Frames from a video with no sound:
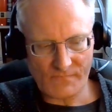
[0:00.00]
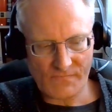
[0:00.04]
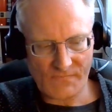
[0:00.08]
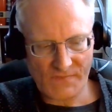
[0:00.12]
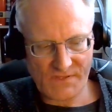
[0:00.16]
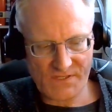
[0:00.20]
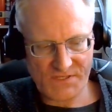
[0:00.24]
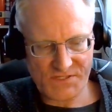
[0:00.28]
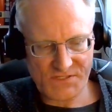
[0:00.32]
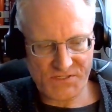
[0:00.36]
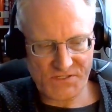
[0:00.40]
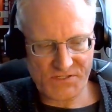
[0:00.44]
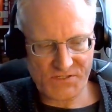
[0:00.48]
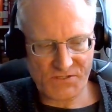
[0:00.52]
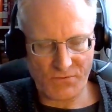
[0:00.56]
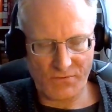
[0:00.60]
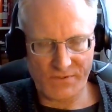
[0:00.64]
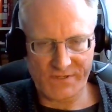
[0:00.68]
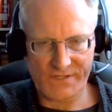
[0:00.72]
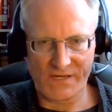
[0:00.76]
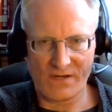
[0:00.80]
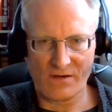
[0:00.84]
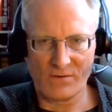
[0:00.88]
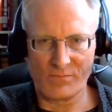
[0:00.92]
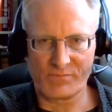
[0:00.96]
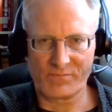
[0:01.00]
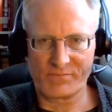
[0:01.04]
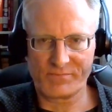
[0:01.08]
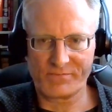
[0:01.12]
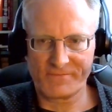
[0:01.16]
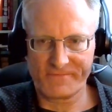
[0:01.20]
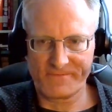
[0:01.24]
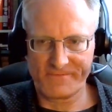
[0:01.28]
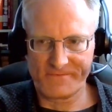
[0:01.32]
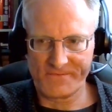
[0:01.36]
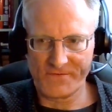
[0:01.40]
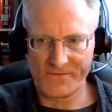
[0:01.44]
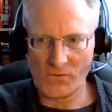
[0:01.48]
this is going to help
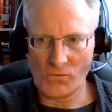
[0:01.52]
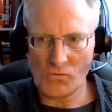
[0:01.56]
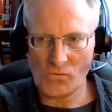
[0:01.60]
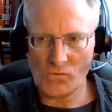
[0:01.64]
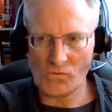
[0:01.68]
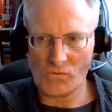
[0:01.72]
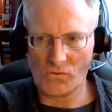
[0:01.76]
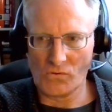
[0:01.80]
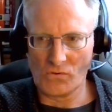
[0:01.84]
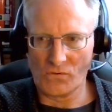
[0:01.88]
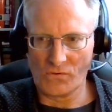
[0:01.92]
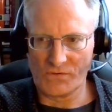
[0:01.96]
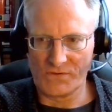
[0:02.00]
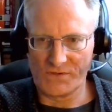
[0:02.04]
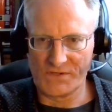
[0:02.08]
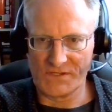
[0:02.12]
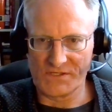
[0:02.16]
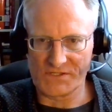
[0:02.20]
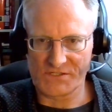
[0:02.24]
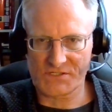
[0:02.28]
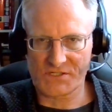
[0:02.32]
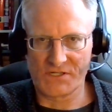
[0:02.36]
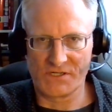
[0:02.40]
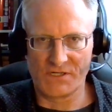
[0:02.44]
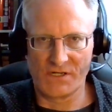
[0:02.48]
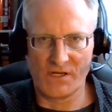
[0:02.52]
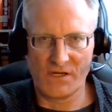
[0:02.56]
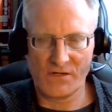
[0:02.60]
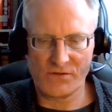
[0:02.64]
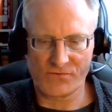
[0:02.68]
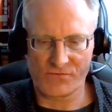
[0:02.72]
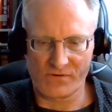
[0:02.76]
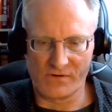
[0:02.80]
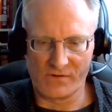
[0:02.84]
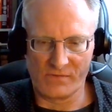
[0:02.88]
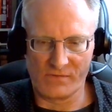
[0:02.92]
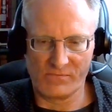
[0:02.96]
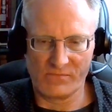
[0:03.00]
fuel this
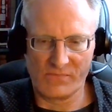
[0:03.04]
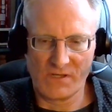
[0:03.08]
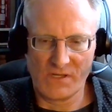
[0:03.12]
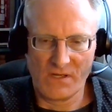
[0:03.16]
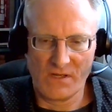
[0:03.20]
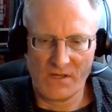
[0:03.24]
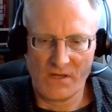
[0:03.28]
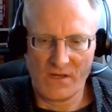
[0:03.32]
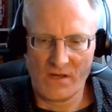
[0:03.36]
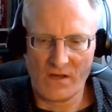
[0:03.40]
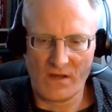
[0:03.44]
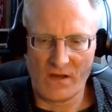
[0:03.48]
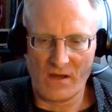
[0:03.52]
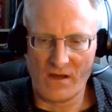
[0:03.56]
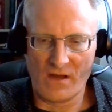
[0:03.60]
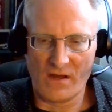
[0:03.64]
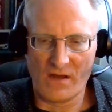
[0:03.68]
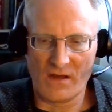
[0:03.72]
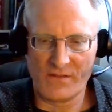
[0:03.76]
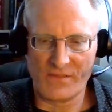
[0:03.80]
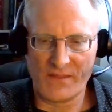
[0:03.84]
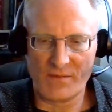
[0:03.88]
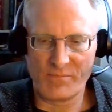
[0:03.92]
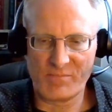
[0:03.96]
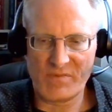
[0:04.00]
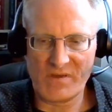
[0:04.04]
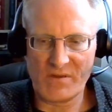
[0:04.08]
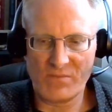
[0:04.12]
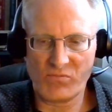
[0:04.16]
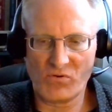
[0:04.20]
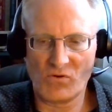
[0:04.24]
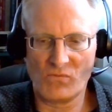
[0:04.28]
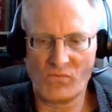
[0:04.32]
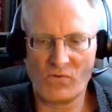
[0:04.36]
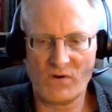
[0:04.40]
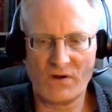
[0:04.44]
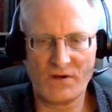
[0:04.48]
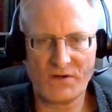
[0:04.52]
conundrum that
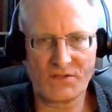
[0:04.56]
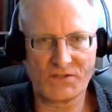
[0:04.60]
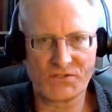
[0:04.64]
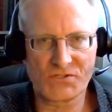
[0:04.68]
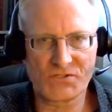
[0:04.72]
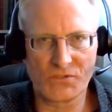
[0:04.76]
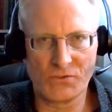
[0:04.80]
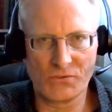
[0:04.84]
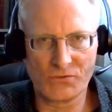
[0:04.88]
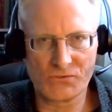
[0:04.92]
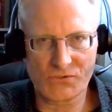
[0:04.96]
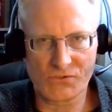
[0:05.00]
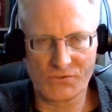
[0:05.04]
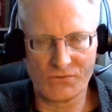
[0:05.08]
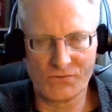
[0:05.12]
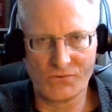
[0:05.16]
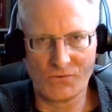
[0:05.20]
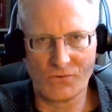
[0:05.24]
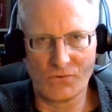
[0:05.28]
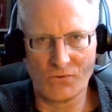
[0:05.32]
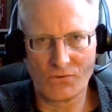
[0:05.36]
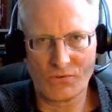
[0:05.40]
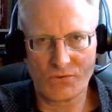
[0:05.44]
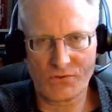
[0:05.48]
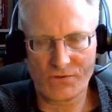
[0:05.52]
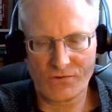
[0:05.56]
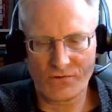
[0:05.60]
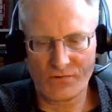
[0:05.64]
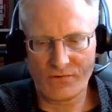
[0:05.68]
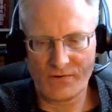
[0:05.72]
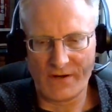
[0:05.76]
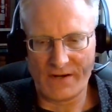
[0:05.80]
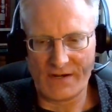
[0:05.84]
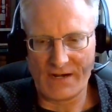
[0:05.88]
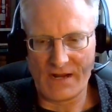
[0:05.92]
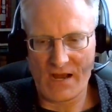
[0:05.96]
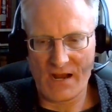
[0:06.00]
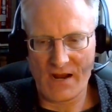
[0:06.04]
people wanted social order
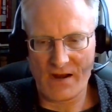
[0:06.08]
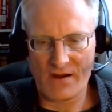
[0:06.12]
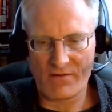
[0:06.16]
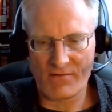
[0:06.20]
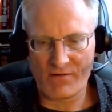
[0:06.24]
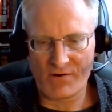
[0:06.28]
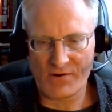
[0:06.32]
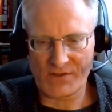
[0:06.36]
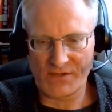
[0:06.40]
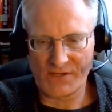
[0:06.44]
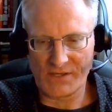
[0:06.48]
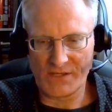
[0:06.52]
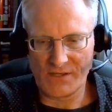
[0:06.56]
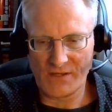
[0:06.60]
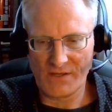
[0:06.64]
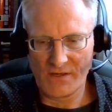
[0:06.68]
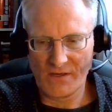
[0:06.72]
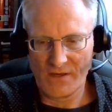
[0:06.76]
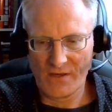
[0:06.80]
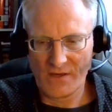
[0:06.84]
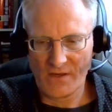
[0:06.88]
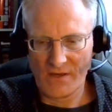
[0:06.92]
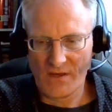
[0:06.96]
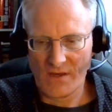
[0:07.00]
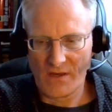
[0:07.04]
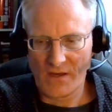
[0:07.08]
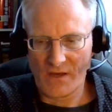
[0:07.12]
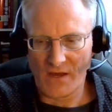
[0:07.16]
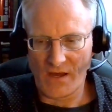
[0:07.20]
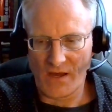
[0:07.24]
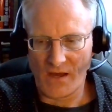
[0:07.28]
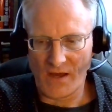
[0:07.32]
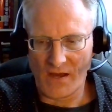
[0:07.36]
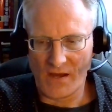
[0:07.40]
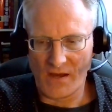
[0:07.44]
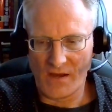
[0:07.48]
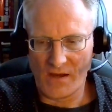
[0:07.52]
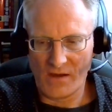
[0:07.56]
and hierarchy,
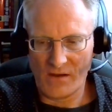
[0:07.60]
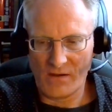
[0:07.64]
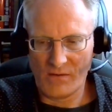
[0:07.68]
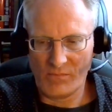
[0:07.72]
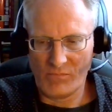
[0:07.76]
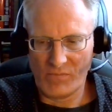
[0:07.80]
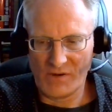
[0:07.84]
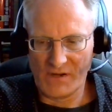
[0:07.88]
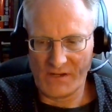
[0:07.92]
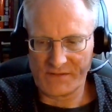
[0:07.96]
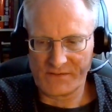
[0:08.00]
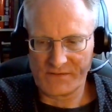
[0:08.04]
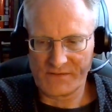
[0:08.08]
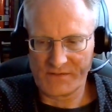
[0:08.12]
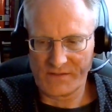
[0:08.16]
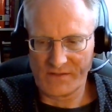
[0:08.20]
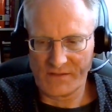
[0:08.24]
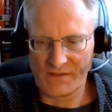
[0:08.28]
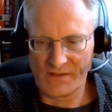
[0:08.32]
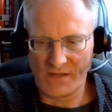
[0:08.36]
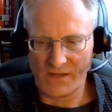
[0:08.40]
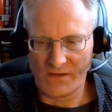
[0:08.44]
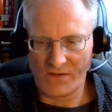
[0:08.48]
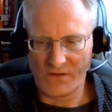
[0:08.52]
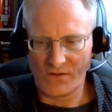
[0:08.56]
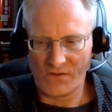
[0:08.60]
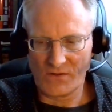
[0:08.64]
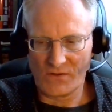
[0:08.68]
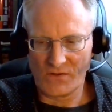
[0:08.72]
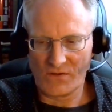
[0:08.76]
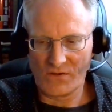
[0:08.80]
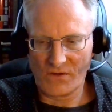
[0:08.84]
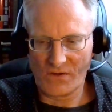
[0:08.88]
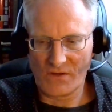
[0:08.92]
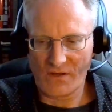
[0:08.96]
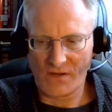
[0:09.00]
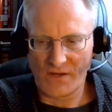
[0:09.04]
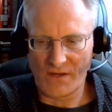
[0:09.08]
but they
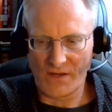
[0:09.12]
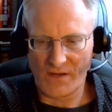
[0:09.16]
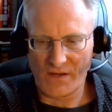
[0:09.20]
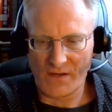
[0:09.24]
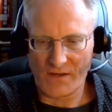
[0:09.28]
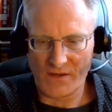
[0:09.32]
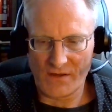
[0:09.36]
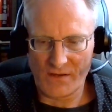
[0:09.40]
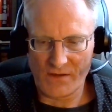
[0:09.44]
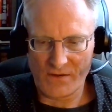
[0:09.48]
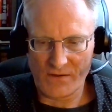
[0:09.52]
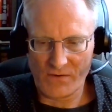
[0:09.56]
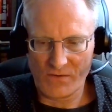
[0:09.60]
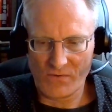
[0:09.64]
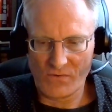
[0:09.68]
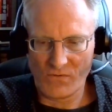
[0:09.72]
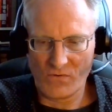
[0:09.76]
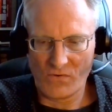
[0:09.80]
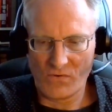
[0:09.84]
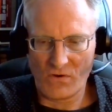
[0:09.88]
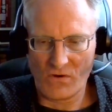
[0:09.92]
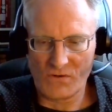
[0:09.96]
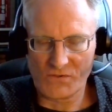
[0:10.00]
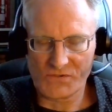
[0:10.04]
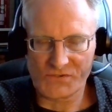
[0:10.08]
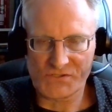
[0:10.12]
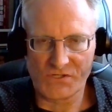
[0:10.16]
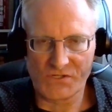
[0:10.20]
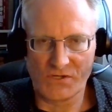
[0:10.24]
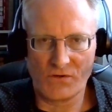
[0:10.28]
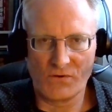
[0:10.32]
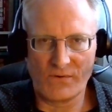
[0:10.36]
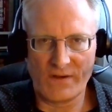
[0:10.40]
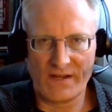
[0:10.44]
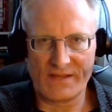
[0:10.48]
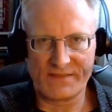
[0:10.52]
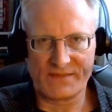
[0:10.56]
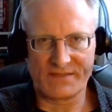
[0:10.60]

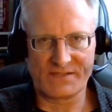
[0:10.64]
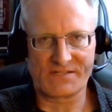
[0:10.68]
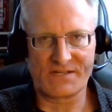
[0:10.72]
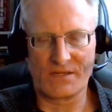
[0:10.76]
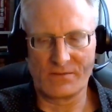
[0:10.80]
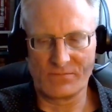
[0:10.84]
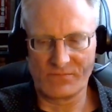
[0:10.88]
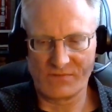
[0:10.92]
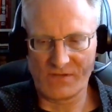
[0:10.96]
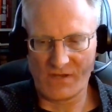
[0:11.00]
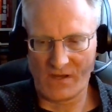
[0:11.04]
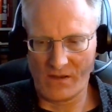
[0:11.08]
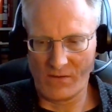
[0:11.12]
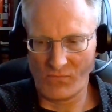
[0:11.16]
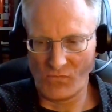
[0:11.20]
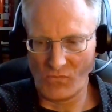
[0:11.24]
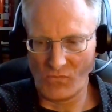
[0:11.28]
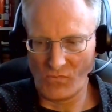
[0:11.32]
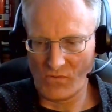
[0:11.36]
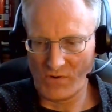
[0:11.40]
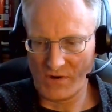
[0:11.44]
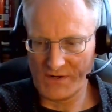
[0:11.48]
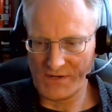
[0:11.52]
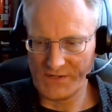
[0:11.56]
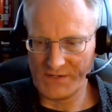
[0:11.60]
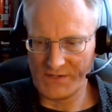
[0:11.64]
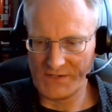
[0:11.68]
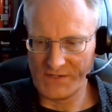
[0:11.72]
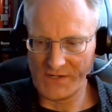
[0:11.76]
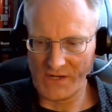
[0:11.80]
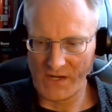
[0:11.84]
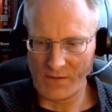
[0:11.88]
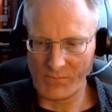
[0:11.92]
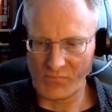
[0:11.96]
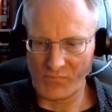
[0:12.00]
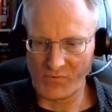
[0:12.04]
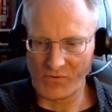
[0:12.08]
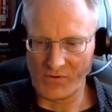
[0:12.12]
also at the same time wanted
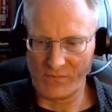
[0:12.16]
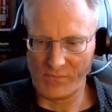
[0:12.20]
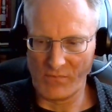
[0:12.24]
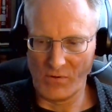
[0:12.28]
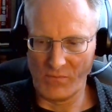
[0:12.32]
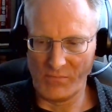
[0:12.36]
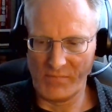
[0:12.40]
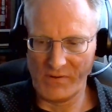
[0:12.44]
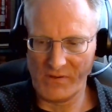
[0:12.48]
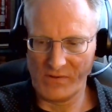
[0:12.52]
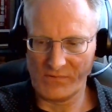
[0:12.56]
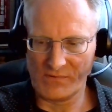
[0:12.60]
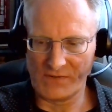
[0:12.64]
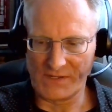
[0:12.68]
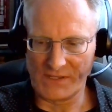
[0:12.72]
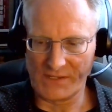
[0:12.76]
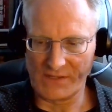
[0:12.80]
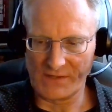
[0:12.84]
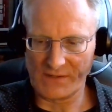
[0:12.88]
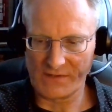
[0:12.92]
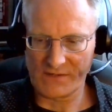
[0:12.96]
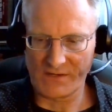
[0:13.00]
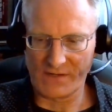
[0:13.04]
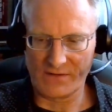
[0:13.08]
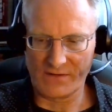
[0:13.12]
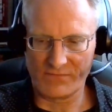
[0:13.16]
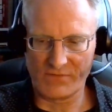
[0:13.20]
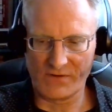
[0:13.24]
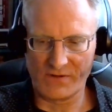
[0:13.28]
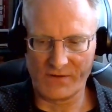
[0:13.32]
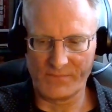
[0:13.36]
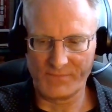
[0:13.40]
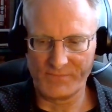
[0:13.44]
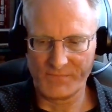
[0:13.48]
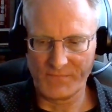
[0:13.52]
upward mobility, kind of a